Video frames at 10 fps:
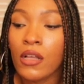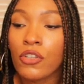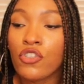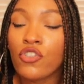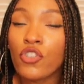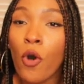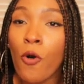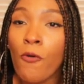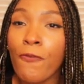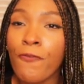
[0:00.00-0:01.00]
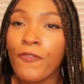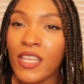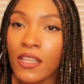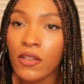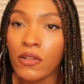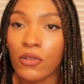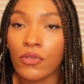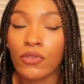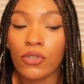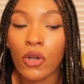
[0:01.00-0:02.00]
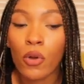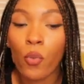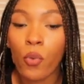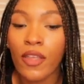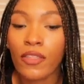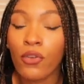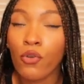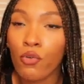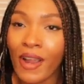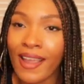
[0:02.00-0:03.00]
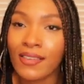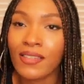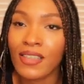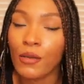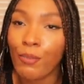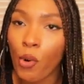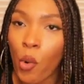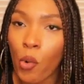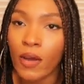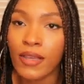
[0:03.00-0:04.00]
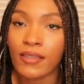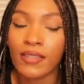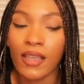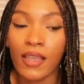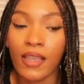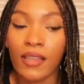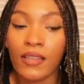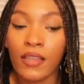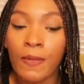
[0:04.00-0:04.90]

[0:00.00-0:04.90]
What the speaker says: so filled with grace and poise and